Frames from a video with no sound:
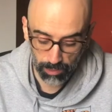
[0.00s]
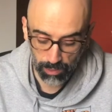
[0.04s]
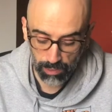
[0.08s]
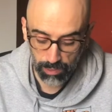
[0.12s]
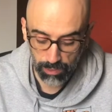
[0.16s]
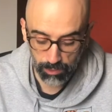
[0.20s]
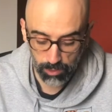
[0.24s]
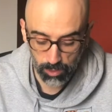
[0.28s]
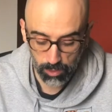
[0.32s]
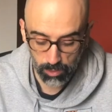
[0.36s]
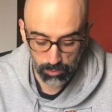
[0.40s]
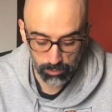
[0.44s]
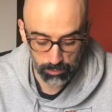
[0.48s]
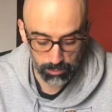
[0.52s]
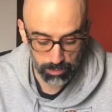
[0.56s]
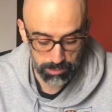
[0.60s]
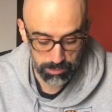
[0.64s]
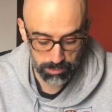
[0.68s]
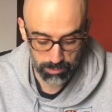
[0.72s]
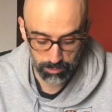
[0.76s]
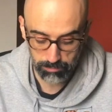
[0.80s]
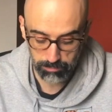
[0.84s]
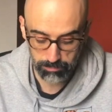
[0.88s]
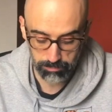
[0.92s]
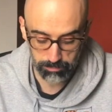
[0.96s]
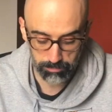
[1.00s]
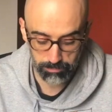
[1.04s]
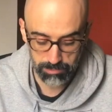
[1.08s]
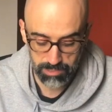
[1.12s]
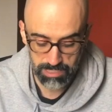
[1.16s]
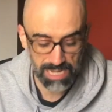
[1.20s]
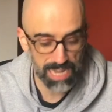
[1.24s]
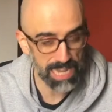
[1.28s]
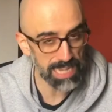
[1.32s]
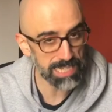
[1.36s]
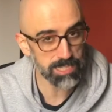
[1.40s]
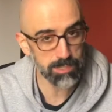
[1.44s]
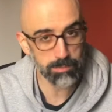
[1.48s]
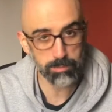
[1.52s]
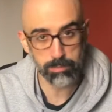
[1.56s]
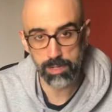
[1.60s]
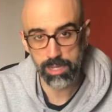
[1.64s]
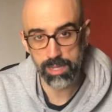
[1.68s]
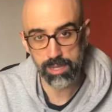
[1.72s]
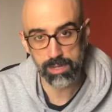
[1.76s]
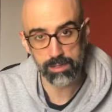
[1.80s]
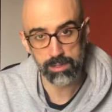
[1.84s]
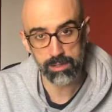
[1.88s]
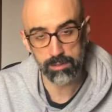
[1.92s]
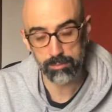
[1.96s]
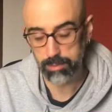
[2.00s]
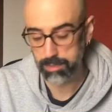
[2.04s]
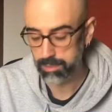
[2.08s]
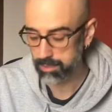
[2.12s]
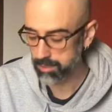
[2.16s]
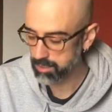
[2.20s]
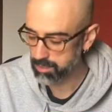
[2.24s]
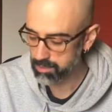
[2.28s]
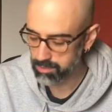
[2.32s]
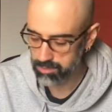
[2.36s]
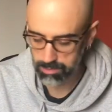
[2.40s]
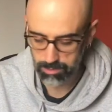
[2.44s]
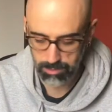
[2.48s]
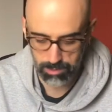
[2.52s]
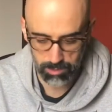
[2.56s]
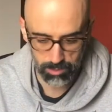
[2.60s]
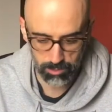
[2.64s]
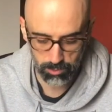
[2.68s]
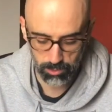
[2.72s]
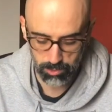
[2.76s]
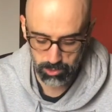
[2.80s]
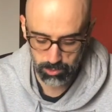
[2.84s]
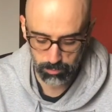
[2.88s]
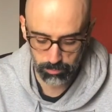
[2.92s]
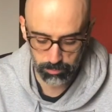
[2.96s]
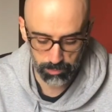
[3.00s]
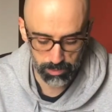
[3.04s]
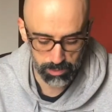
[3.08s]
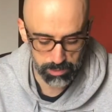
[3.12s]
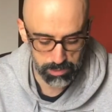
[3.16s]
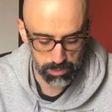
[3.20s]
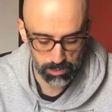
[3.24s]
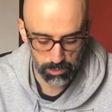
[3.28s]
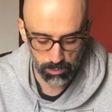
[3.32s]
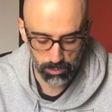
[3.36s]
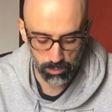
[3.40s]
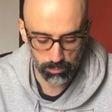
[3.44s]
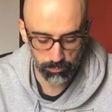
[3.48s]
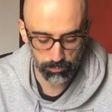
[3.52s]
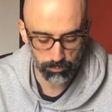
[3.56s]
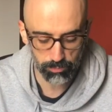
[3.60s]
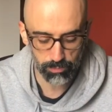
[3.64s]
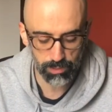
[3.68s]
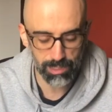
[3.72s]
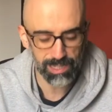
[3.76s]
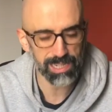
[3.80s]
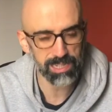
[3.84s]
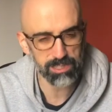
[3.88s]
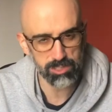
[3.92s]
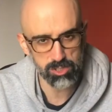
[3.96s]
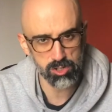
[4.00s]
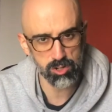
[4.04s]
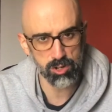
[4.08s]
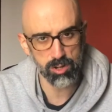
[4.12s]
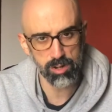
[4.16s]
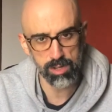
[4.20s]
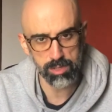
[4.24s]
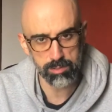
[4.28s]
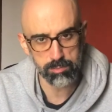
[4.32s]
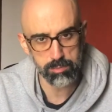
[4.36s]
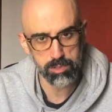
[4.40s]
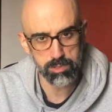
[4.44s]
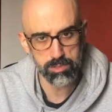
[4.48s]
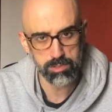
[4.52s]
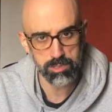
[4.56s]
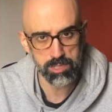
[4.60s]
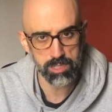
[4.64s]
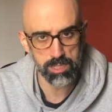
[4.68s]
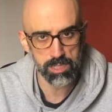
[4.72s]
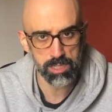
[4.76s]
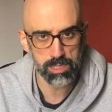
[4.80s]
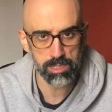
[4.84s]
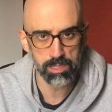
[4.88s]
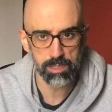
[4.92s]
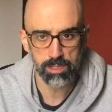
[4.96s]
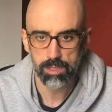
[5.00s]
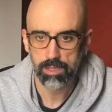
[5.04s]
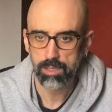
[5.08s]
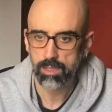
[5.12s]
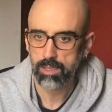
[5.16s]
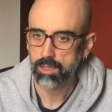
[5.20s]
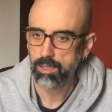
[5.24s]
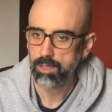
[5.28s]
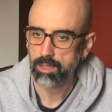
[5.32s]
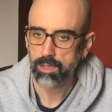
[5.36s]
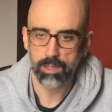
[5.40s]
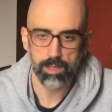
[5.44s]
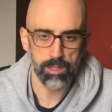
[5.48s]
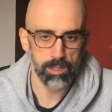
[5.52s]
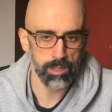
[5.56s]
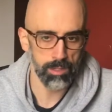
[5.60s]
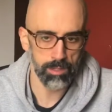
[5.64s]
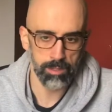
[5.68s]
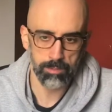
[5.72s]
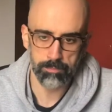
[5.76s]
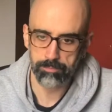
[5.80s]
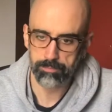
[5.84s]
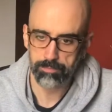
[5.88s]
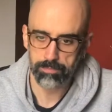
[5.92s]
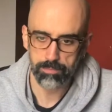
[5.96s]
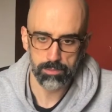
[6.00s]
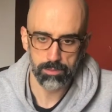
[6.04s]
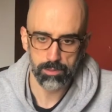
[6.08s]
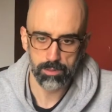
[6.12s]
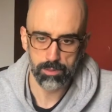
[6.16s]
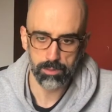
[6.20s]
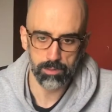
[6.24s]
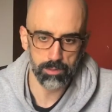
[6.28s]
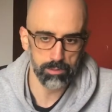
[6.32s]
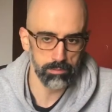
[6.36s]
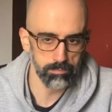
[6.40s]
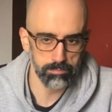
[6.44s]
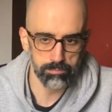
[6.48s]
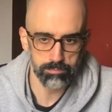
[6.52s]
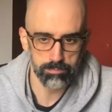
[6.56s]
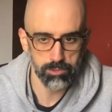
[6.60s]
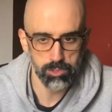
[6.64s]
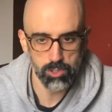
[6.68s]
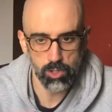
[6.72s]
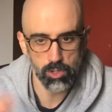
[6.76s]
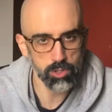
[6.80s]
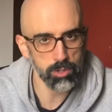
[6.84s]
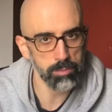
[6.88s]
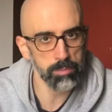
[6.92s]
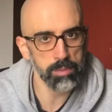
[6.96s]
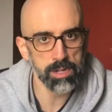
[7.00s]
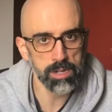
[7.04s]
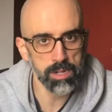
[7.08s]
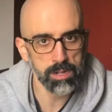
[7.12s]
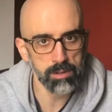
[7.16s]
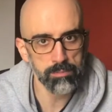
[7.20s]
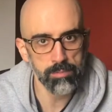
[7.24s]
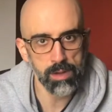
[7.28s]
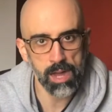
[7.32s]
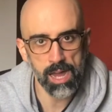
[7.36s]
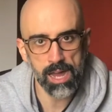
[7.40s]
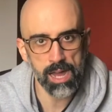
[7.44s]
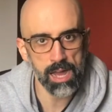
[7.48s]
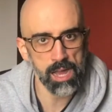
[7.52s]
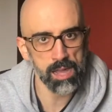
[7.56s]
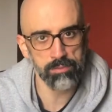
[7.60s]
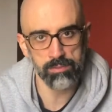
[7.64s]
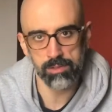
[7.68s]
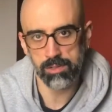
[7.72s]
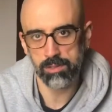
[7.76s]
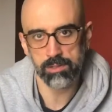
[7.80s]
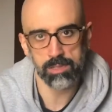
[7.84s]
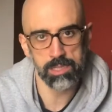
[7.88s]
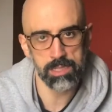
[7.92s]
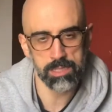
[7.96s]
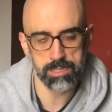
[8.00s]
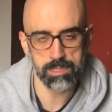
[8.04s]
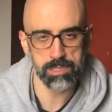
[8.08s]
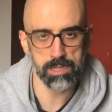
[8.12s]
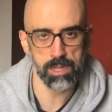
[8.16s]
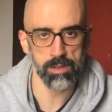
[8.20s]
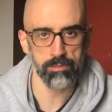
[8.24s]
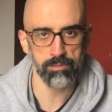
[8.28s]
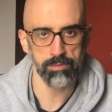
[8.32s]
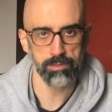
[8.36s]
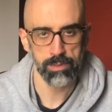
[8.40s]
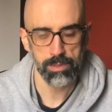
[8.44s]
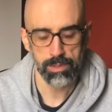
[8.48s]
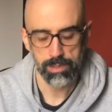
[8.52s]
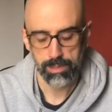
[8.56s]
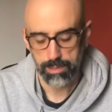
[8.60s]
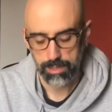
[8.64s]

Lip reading: mainly known as a jazz player, but he also plays a lot of electronic music in the Jojo Mayer vibe and all that stuff.